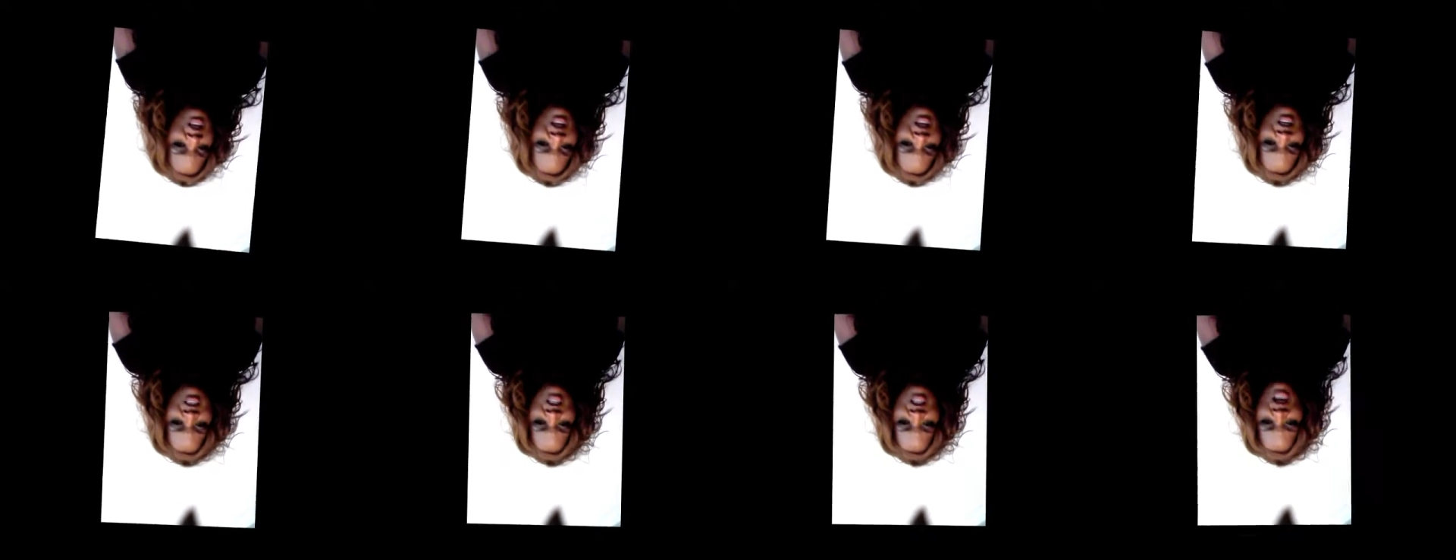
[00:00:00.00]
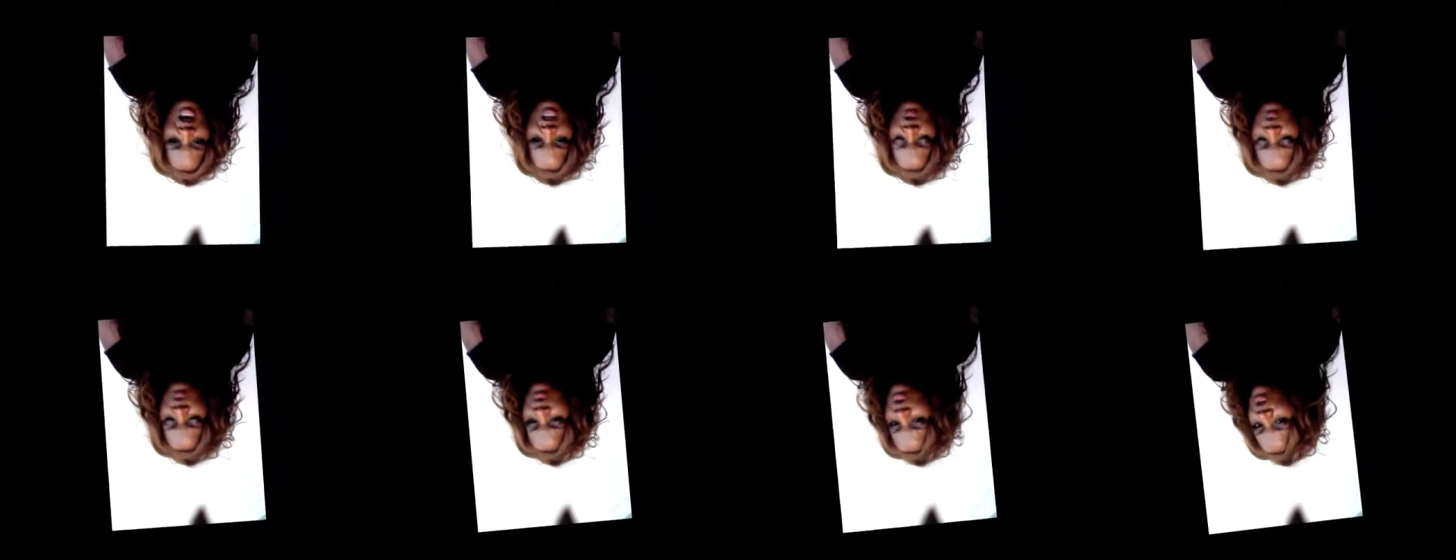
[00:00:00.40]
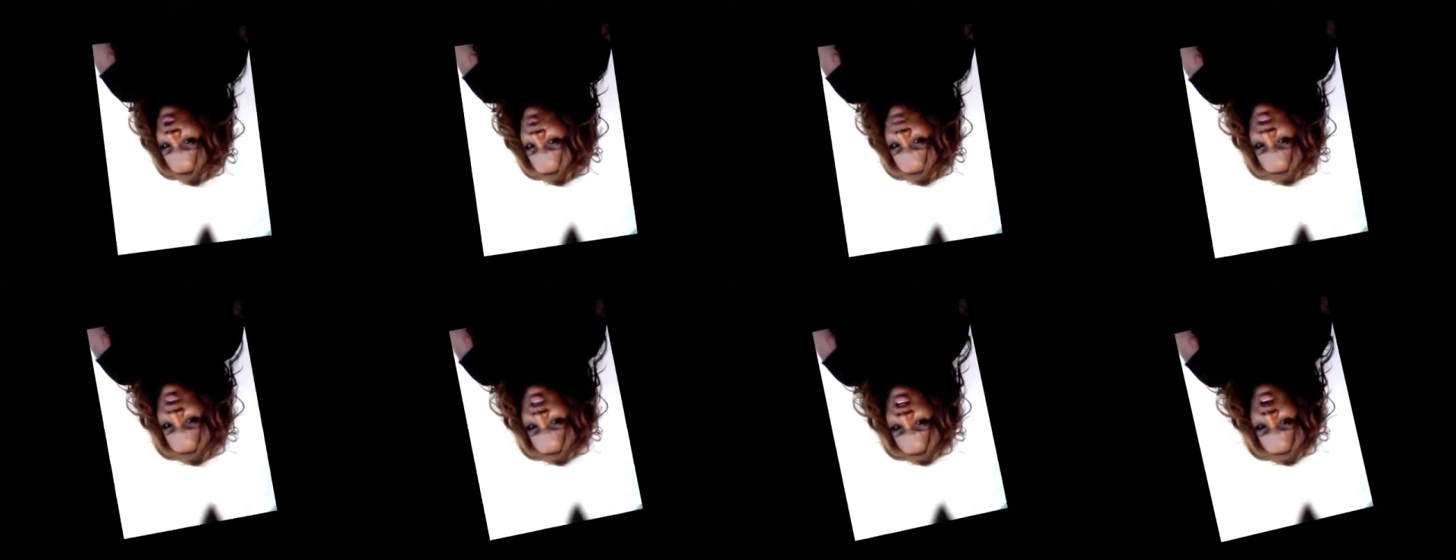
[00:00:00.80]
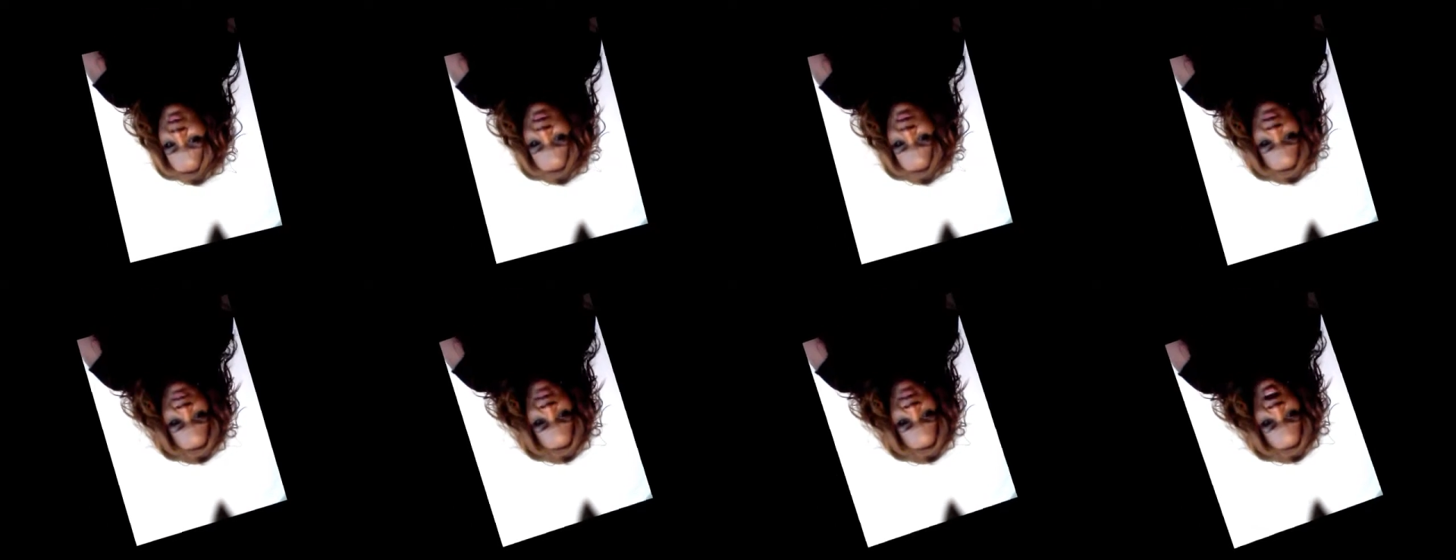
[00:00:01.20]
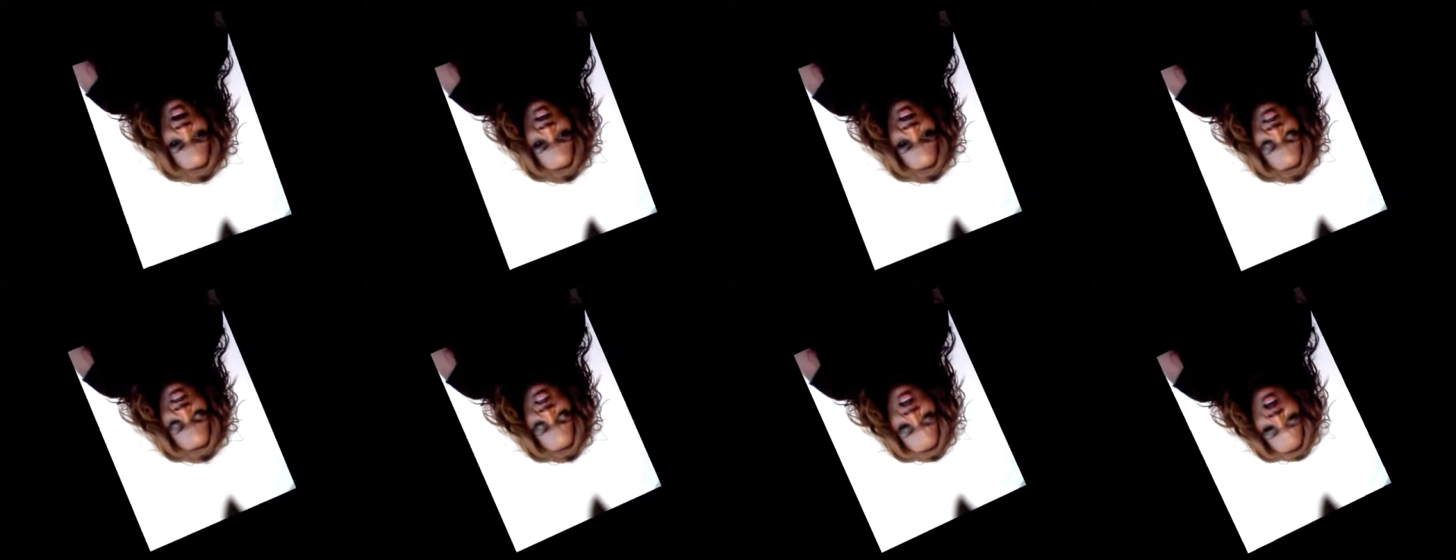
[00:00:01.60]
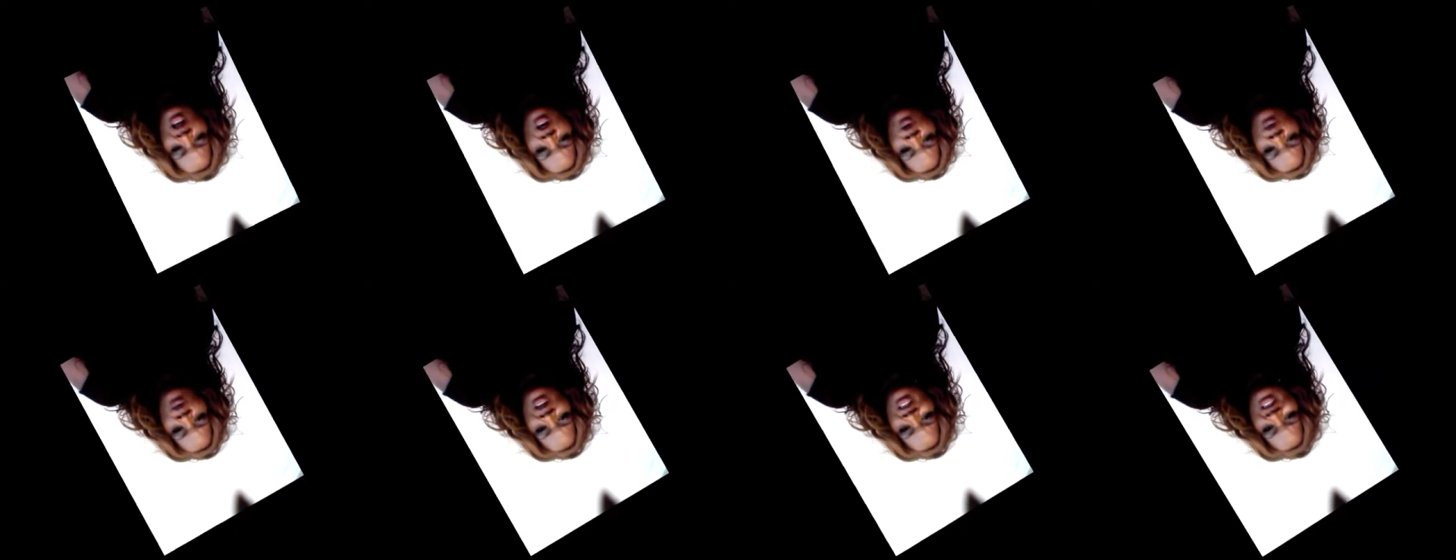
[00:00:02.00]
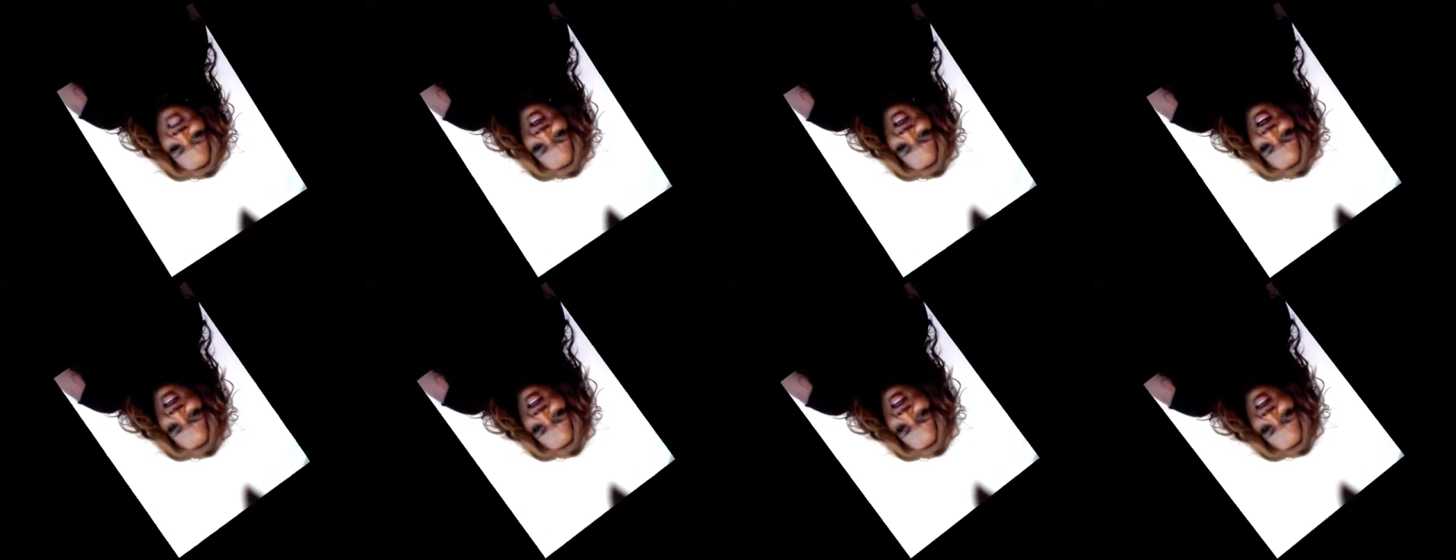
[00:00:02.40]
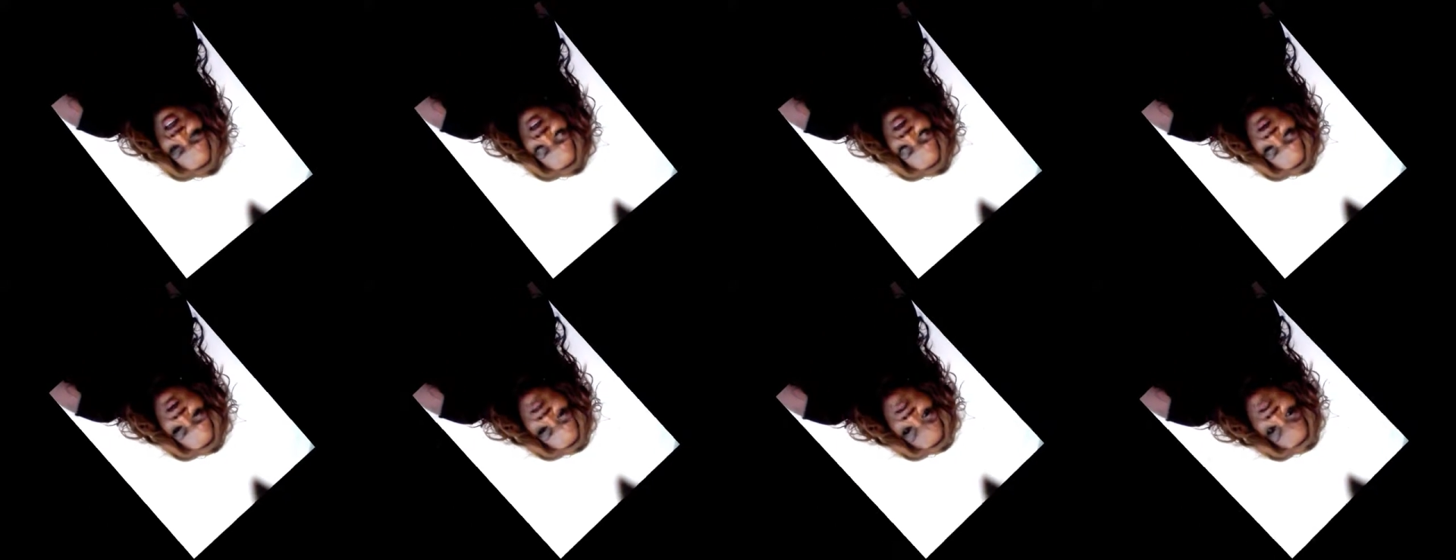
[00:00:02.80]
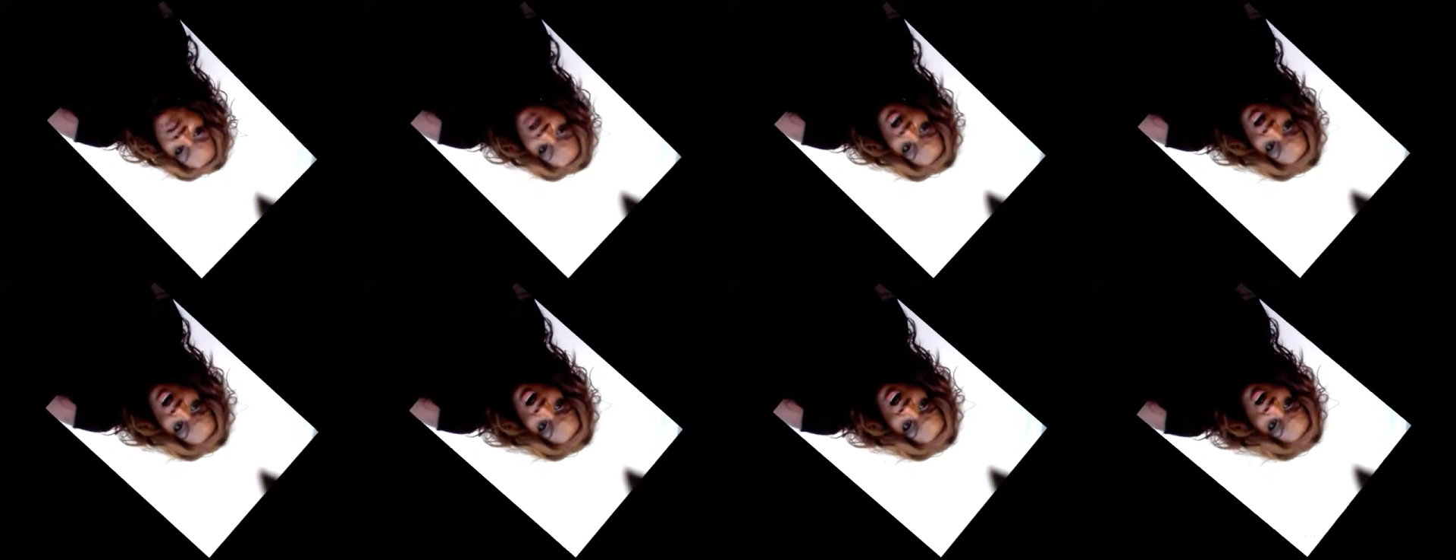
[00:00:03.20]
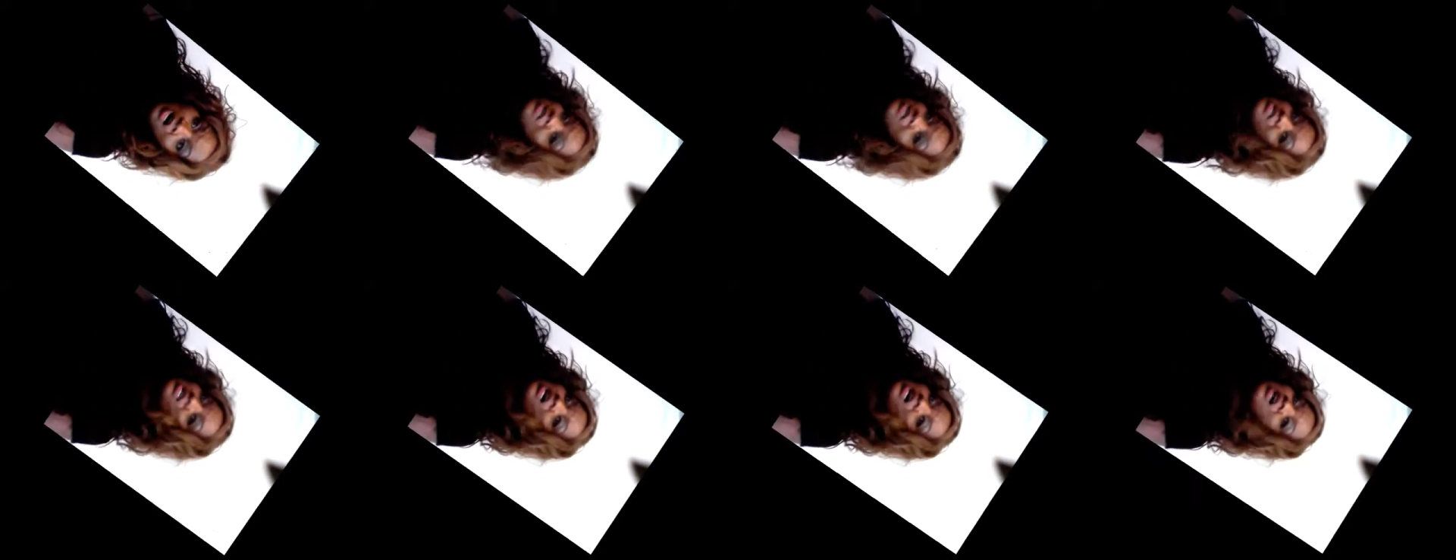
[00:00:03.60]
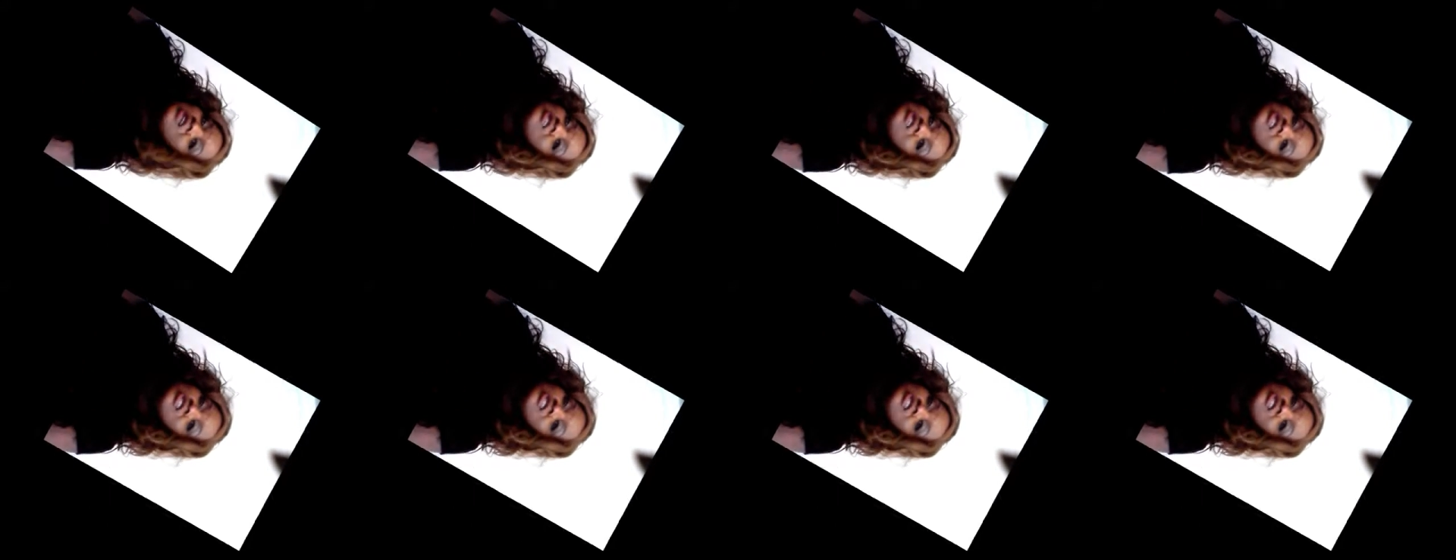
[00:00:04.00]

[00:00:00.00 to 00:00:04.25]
because I will be coming back with daily blogs